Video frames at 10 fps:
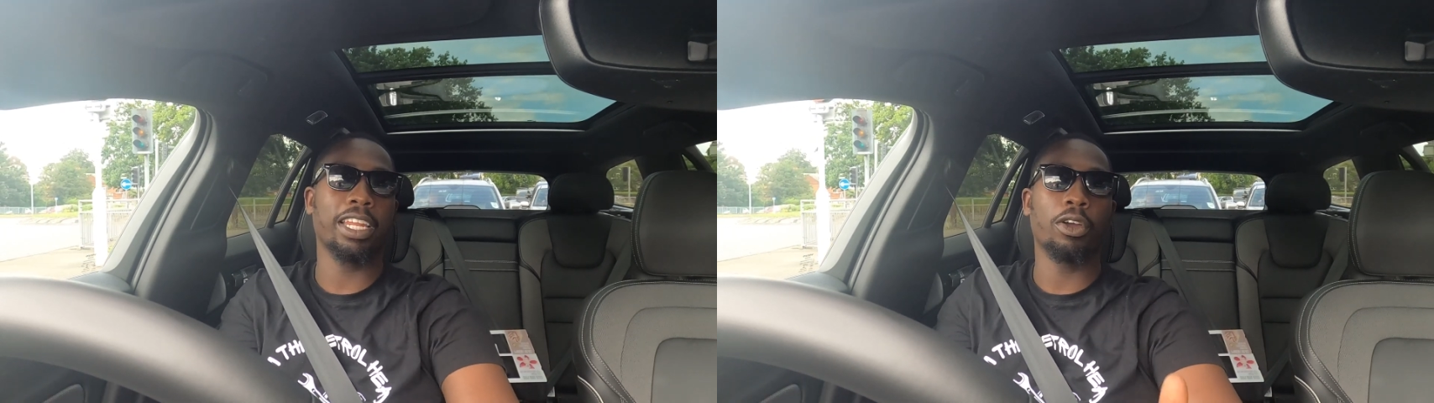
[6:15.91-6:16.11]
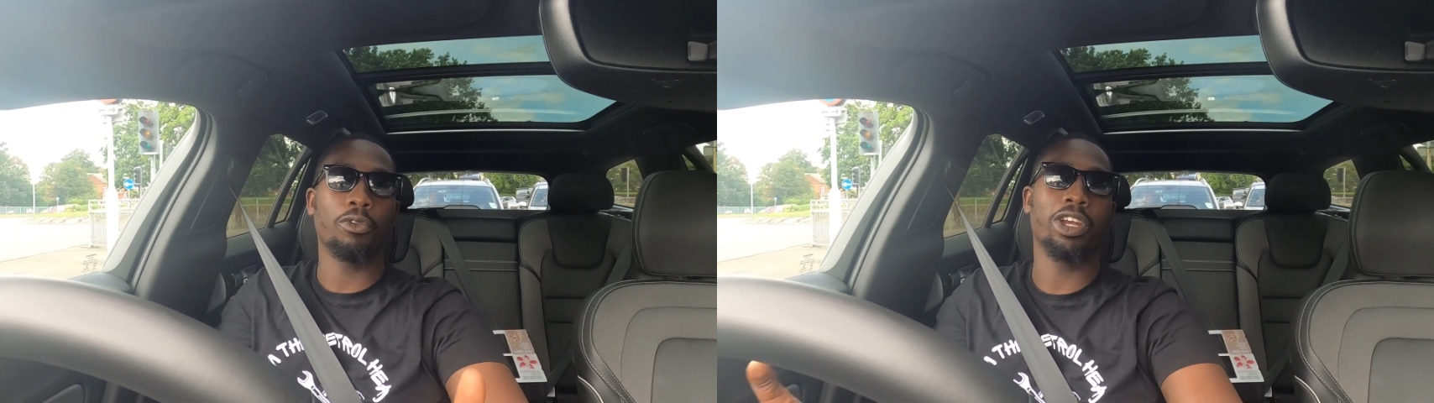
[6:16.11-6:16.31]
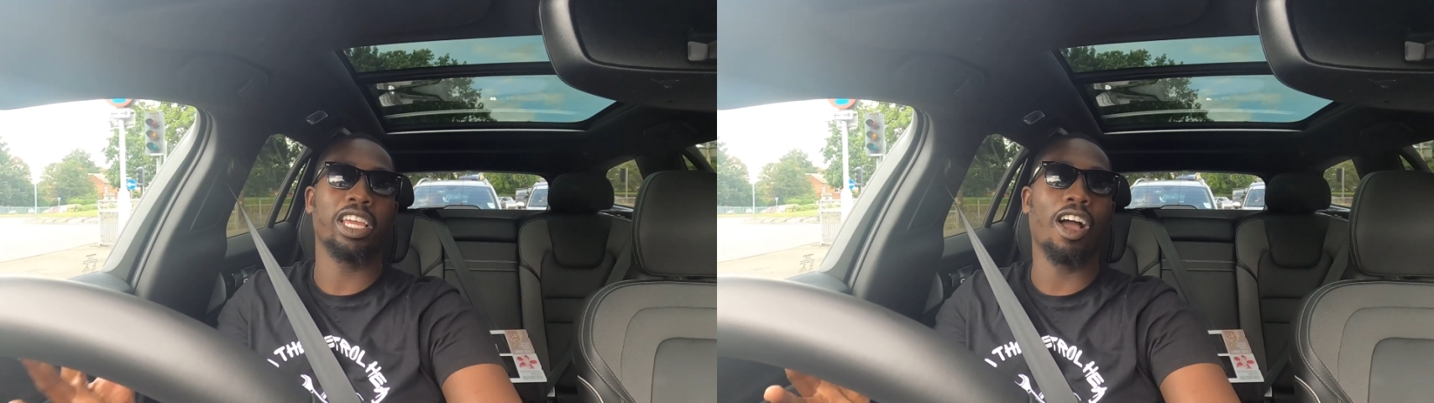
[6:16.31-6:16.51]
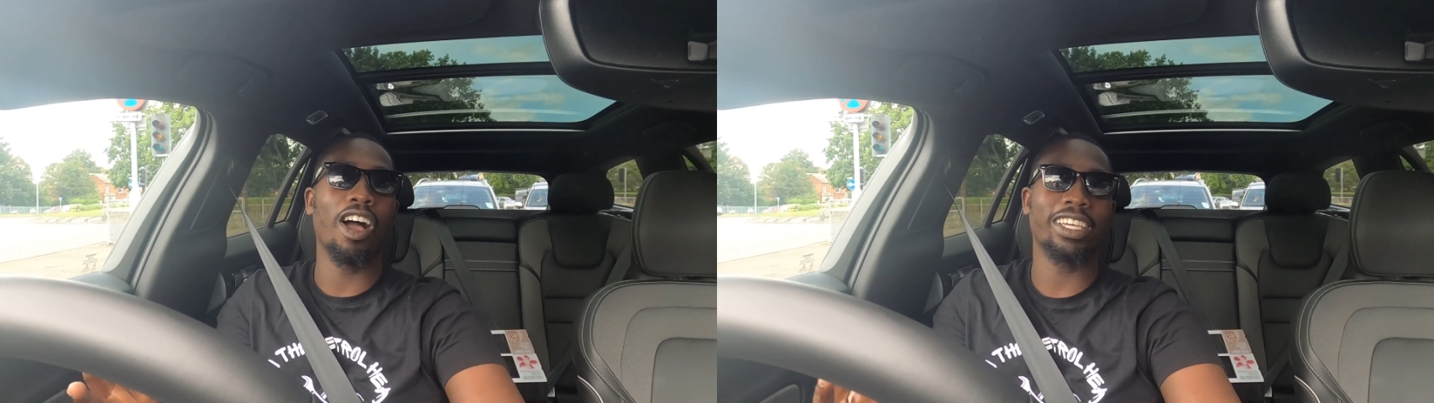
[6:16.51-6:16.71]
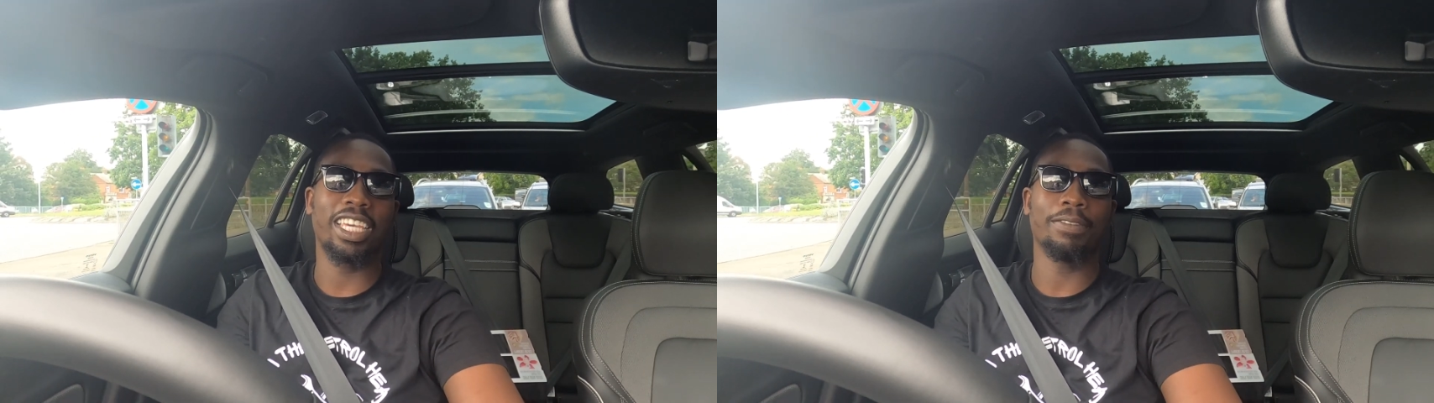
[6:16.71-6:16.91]
They're not really
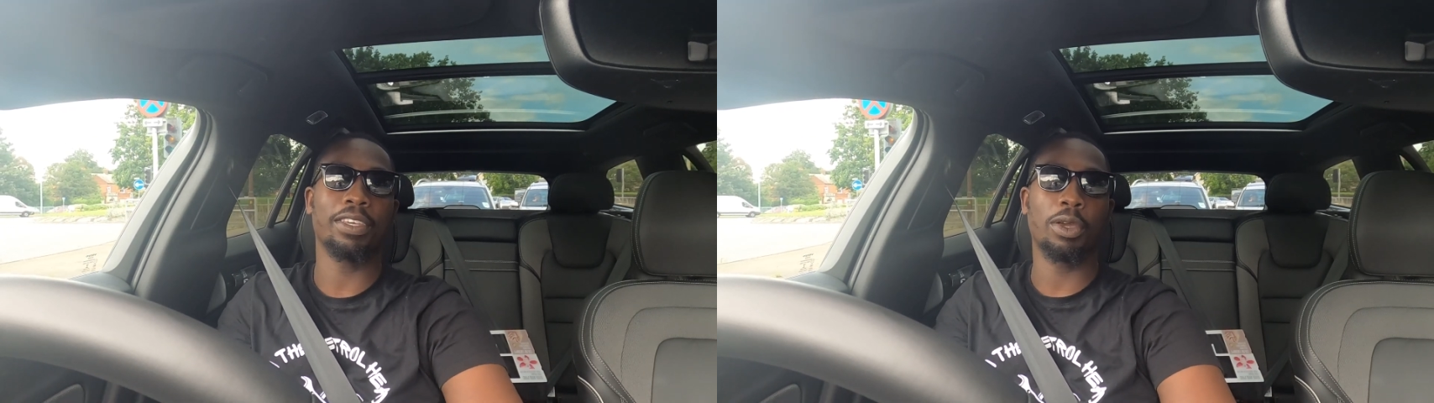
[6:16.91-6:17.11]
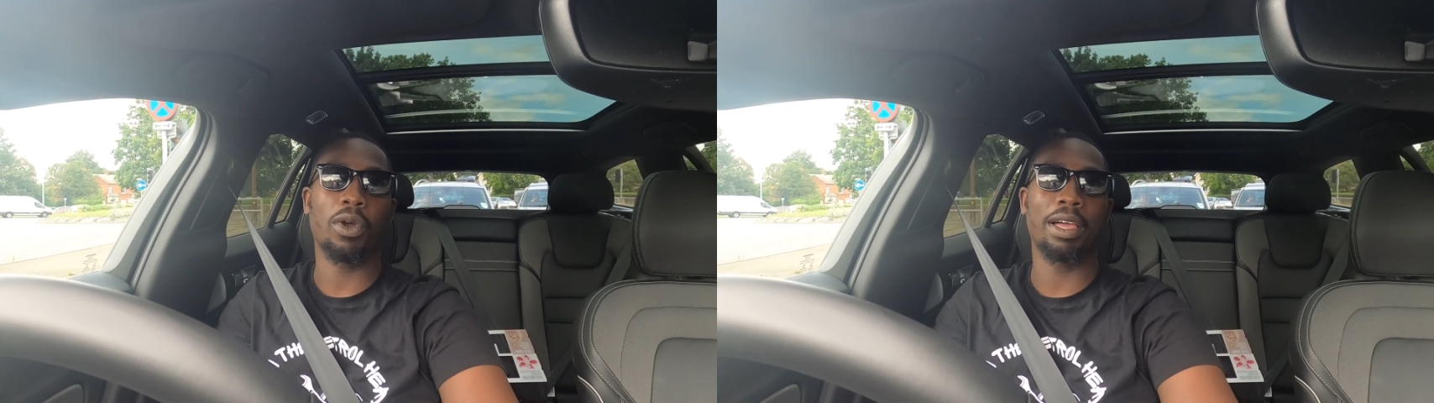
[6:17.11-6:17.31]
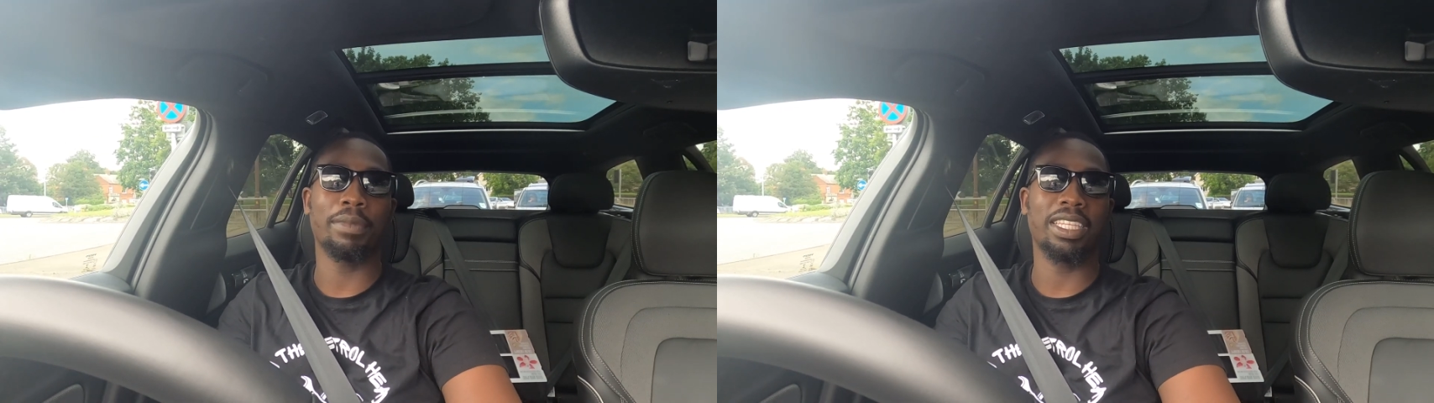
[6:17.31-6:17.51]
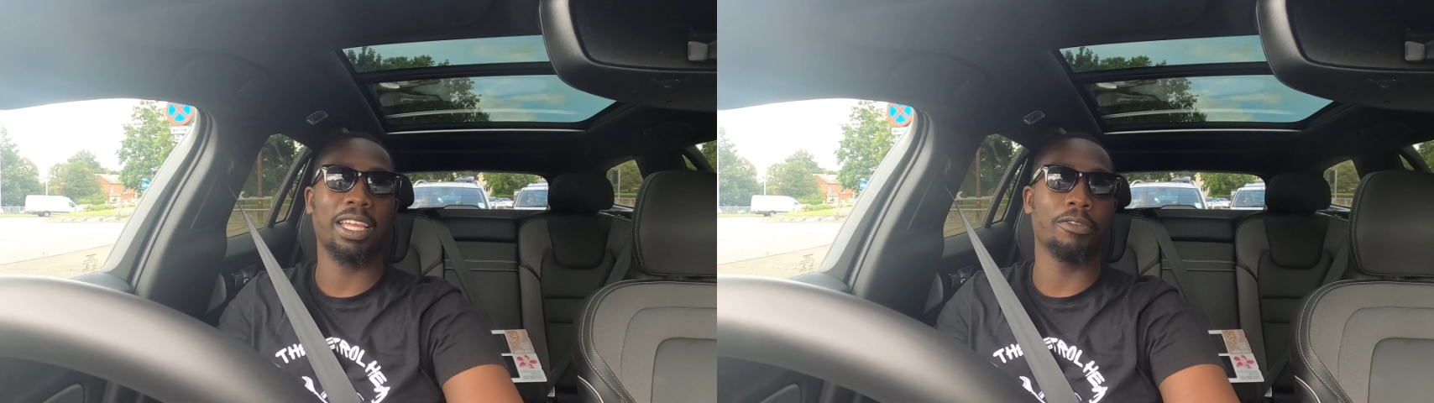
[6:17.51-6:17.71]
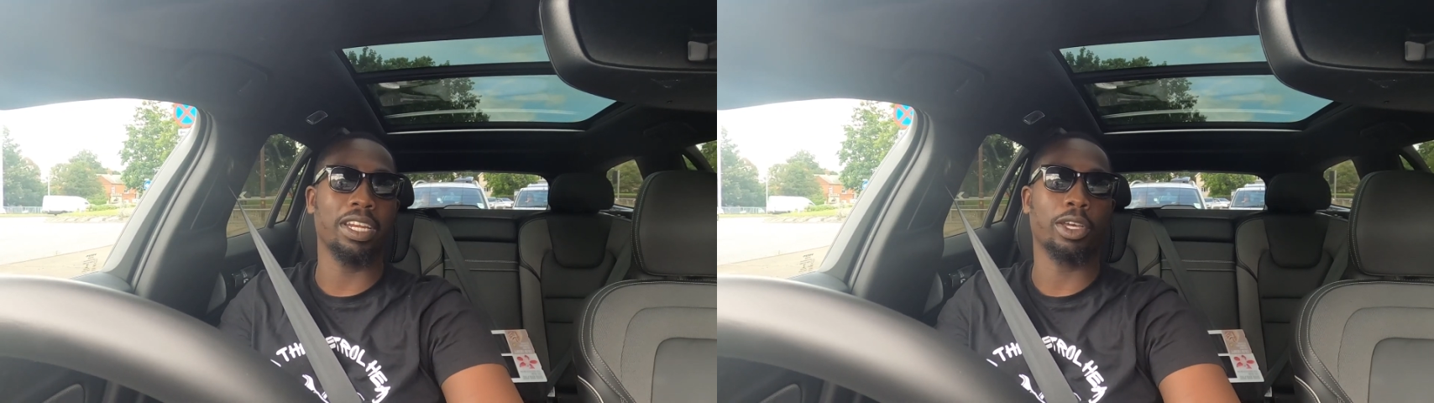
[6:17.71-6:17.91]
huggy, if you get what I mean.
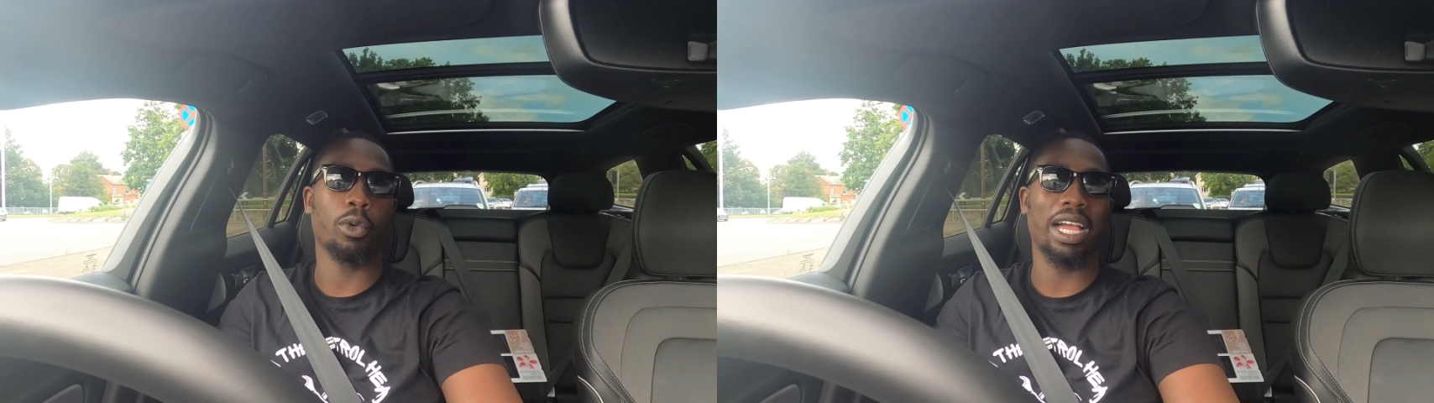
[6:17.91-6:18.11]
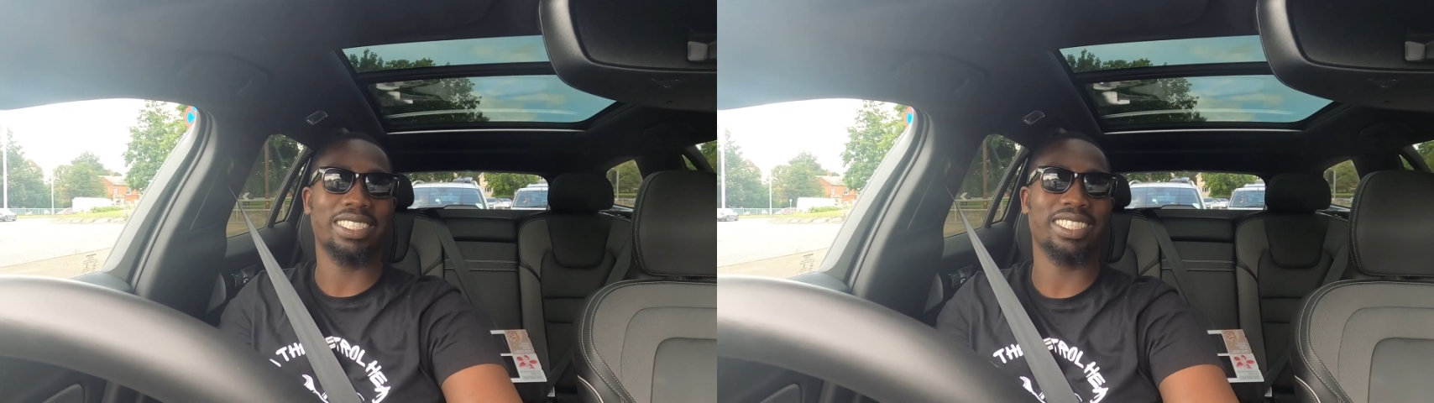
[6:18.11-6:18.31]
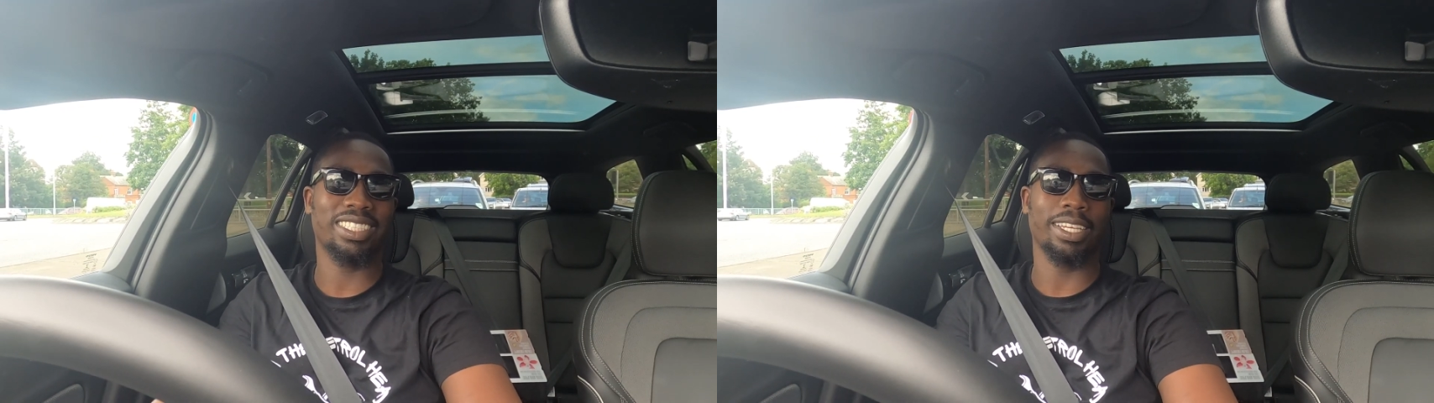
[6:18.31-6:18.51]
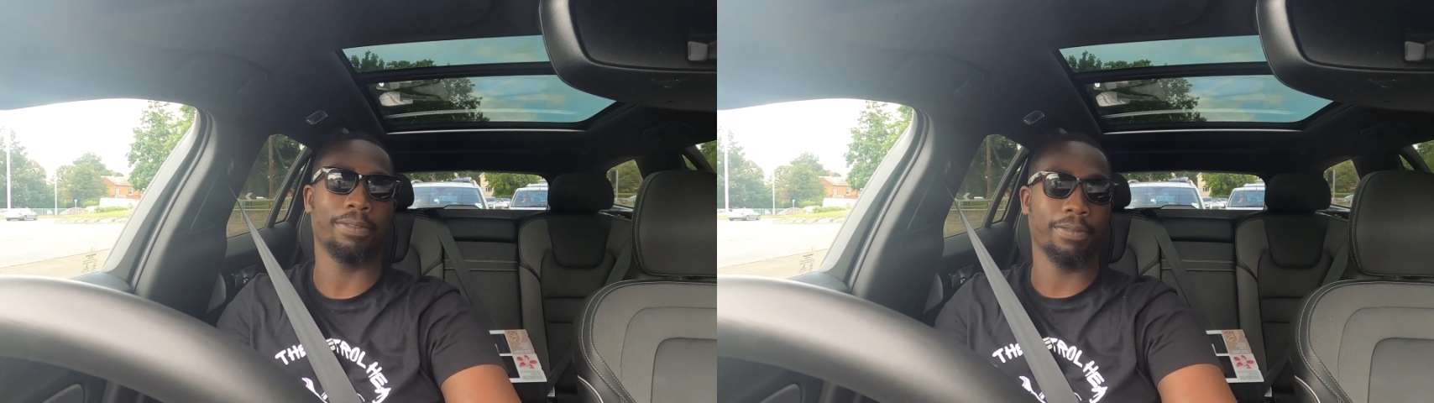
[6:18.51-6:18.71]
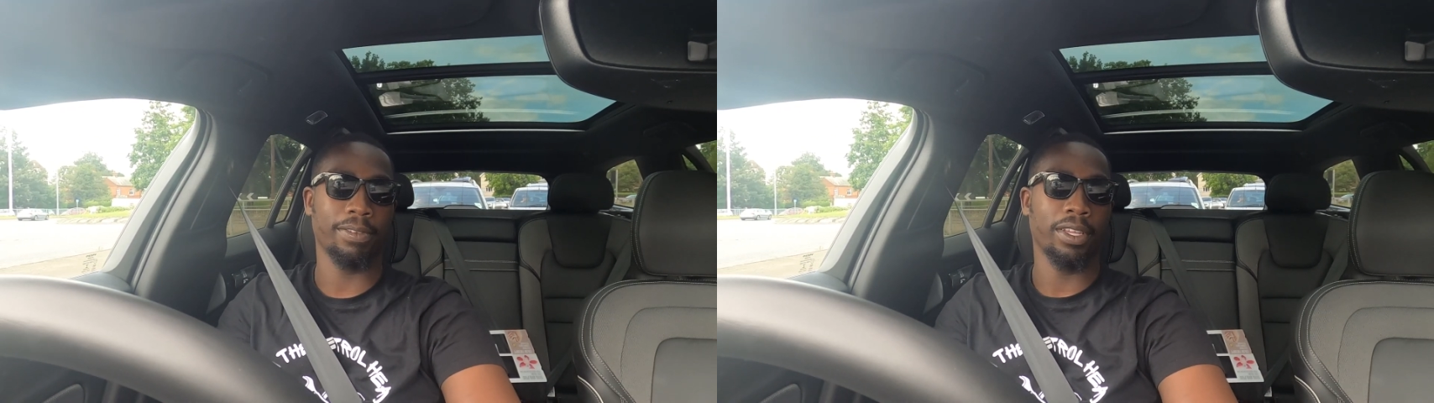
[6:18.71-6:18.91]
They're really quite
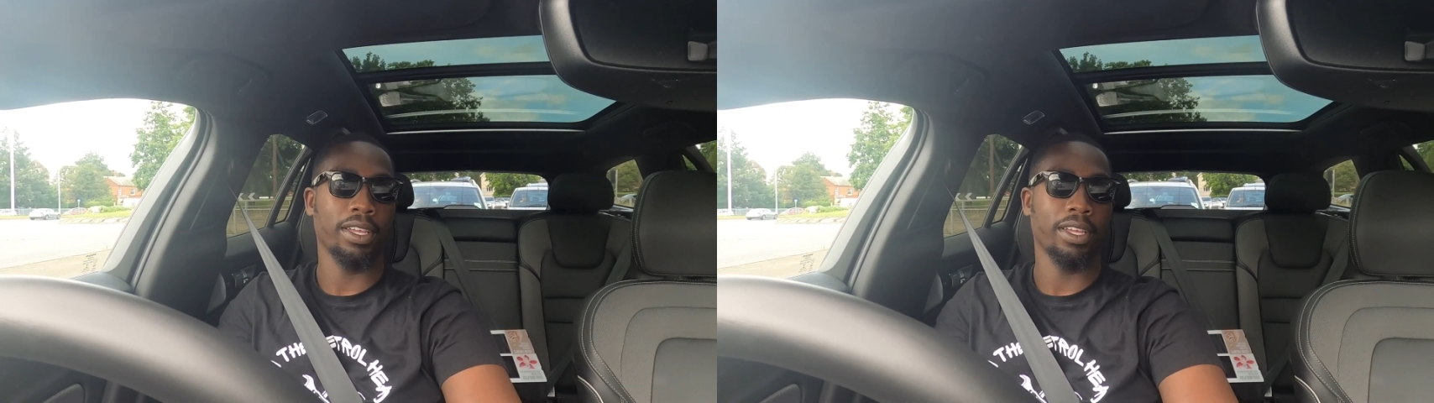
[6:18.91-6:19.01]
stiff.